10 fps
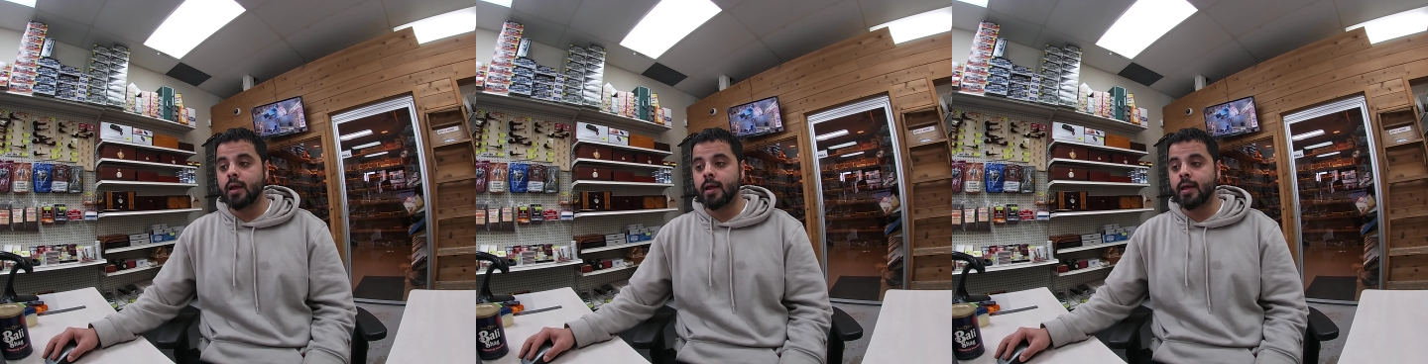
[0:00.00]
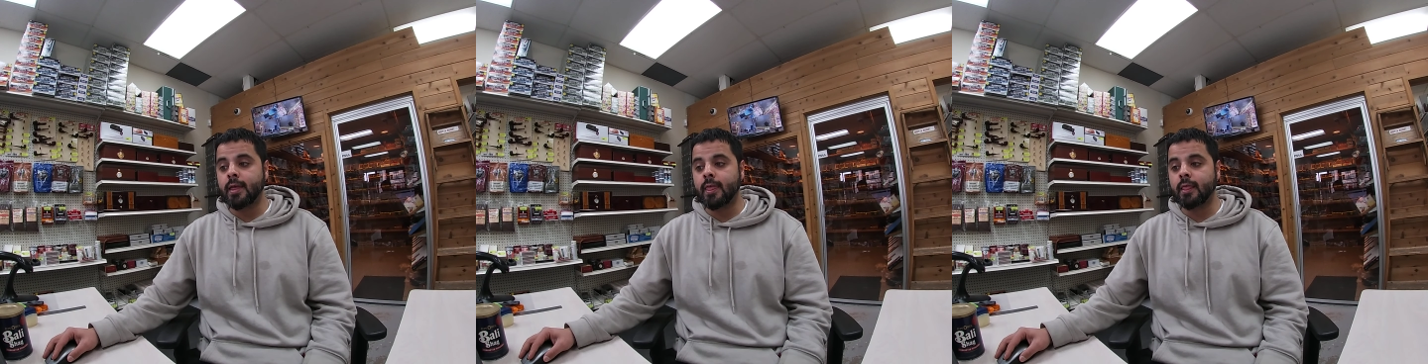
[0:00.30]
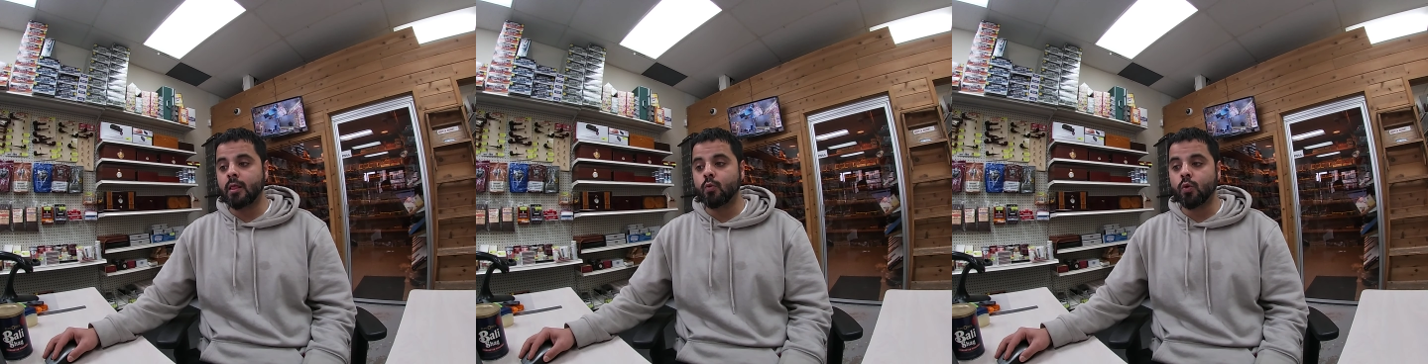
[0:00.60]

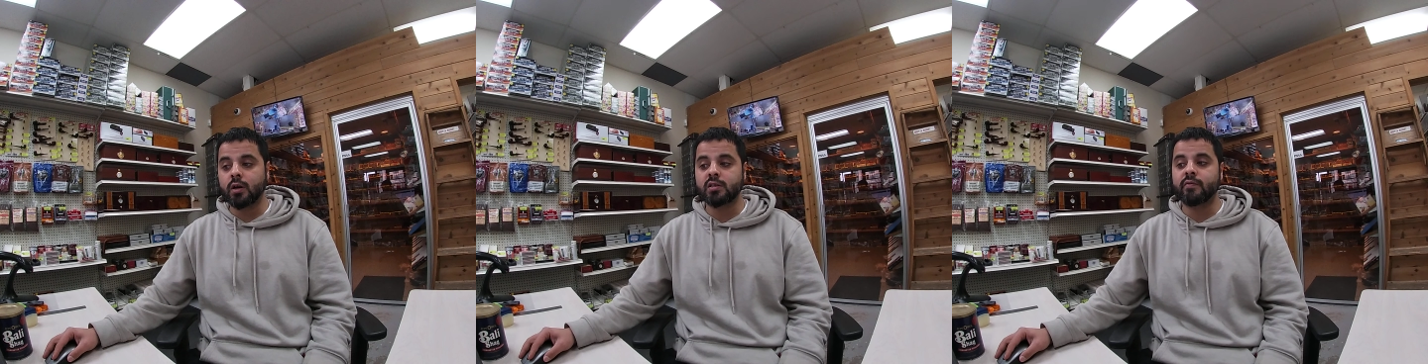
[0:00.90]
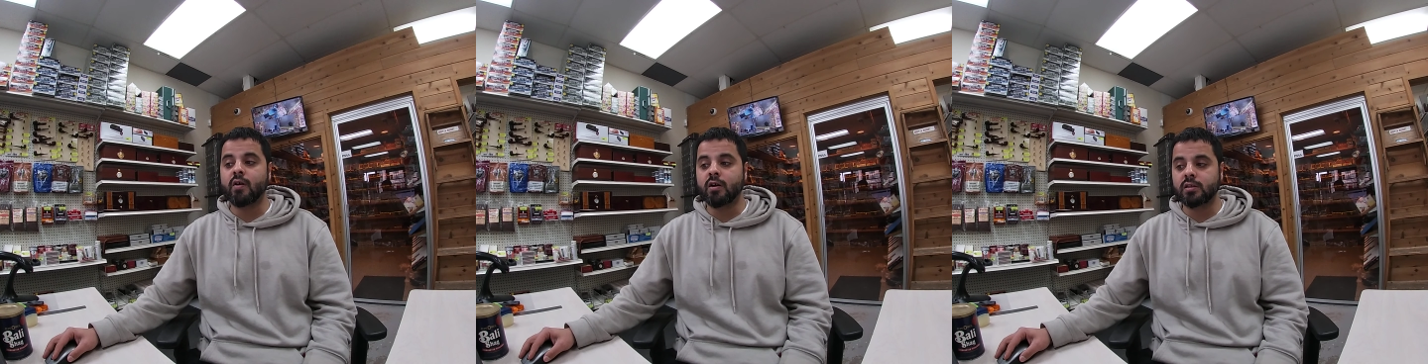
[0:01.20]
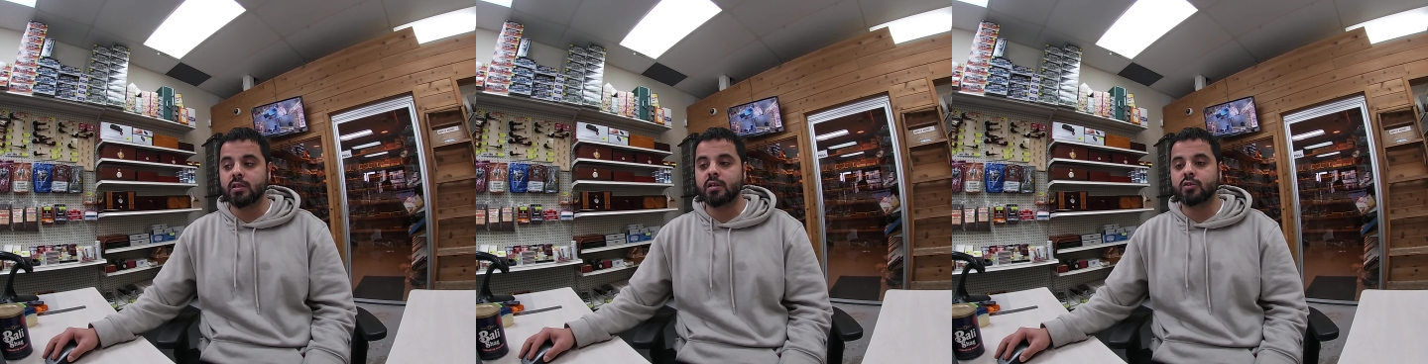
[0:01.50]
And works of
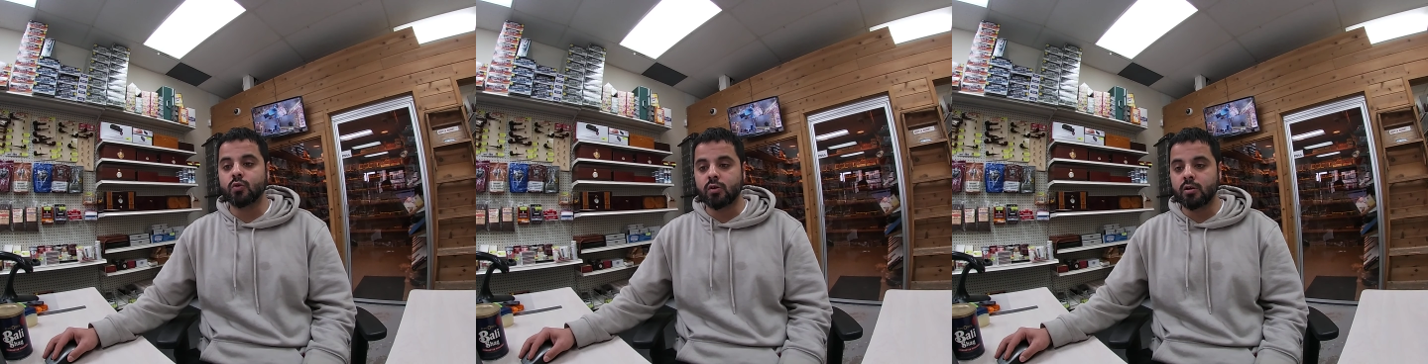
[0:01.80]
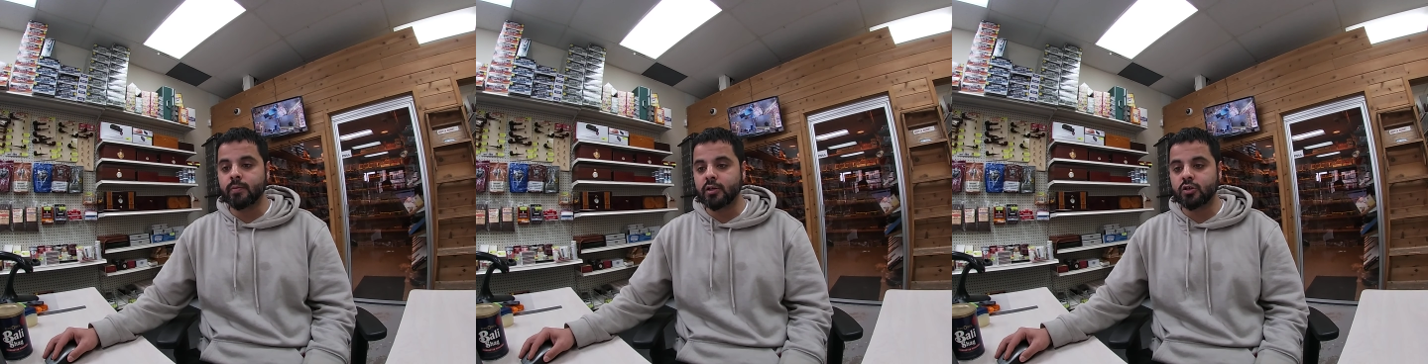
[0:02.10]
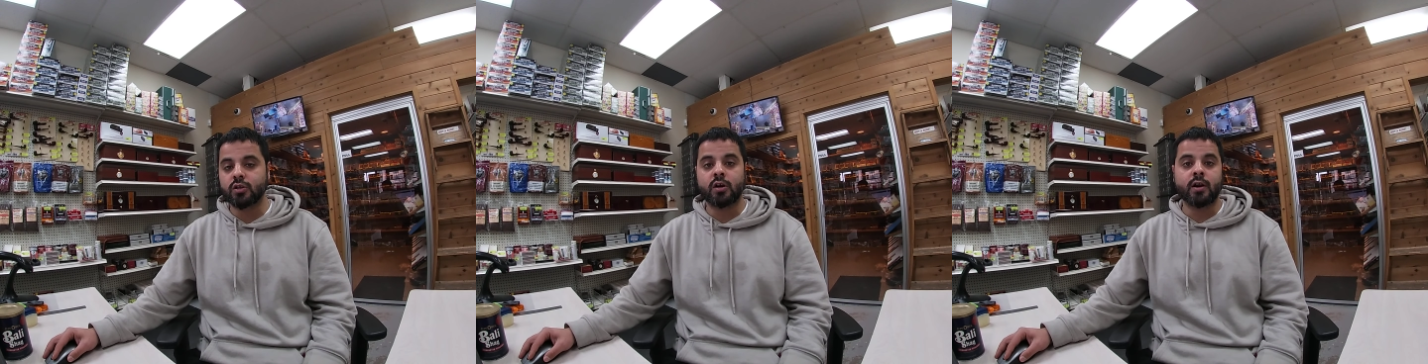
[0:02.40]
arts and historical
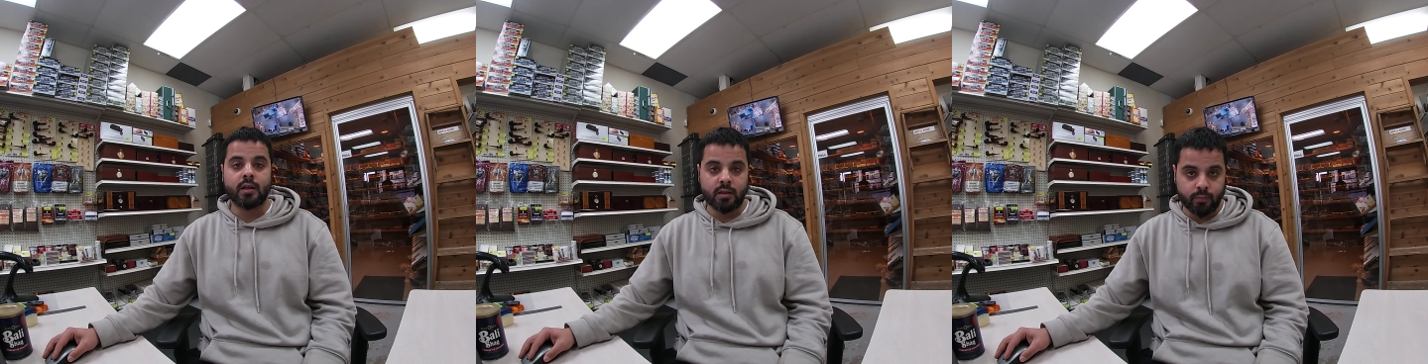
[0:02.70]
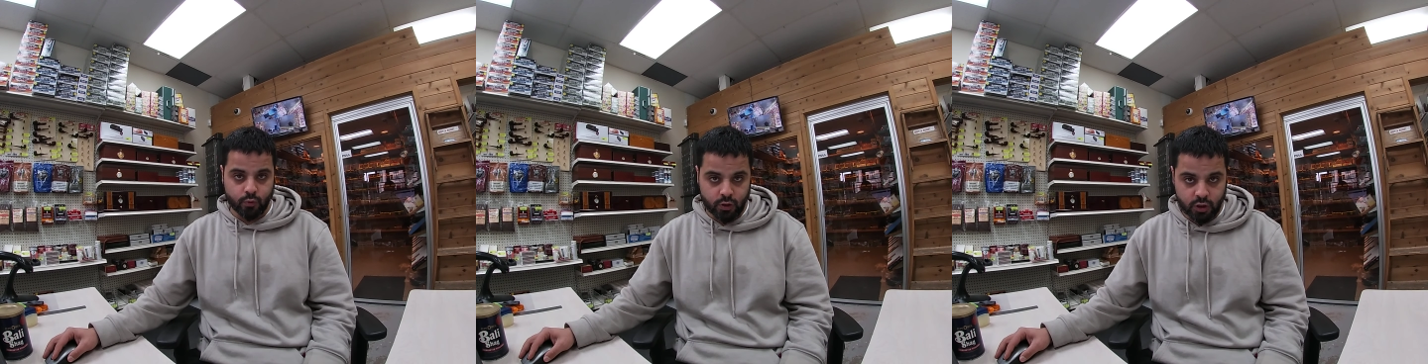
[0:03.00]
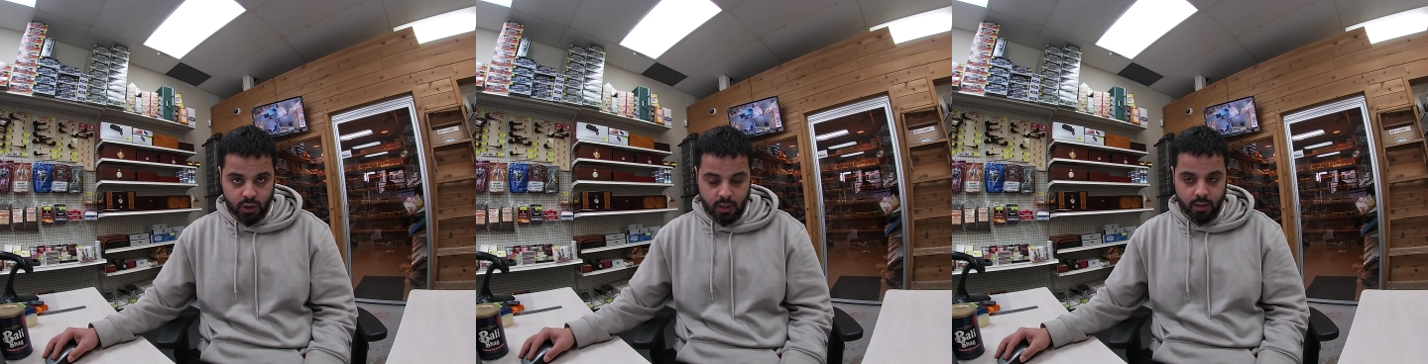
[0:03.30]
measures are not
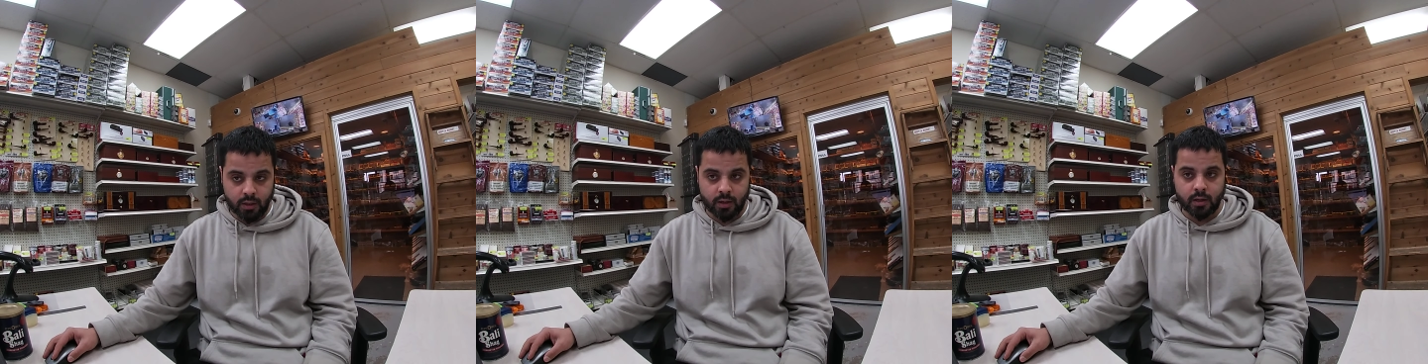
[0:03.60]
depreciated.